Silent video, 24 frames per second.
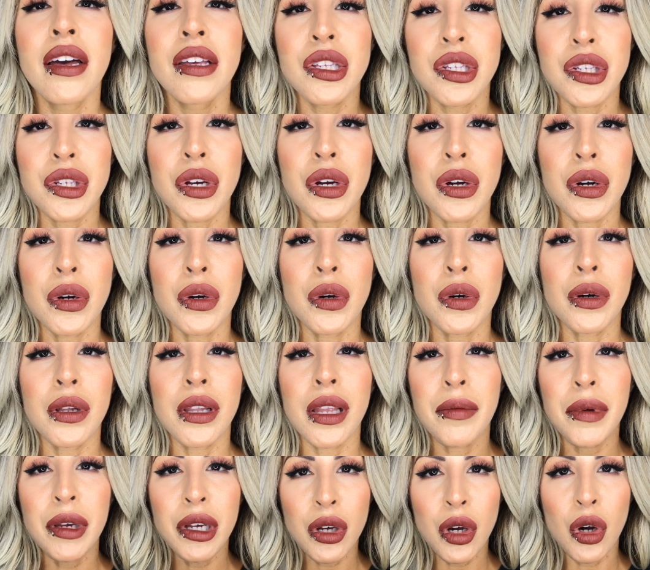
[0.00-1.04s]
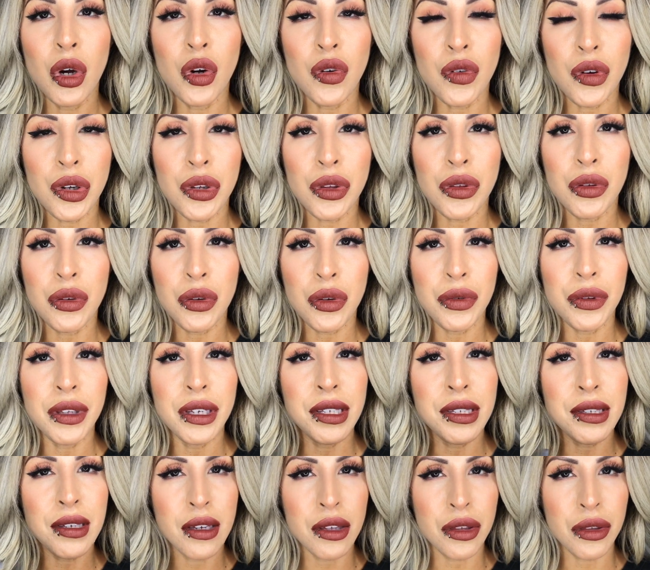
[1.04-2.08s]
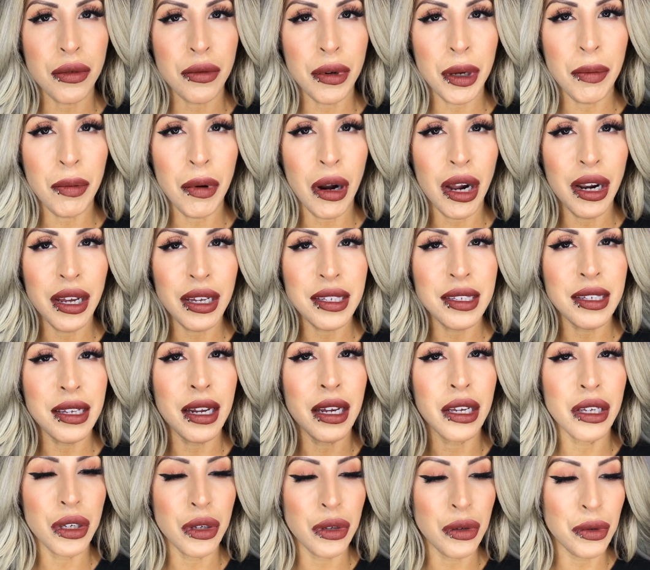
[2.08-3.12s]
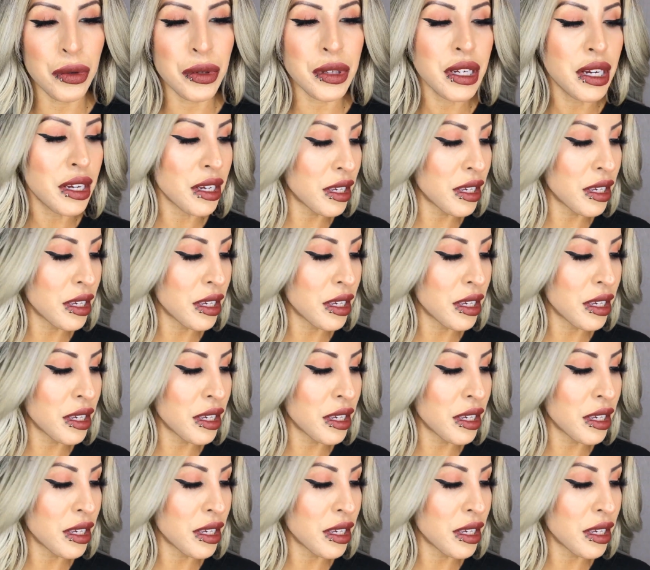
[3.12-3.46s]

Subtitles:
So let me go over through these three products that I used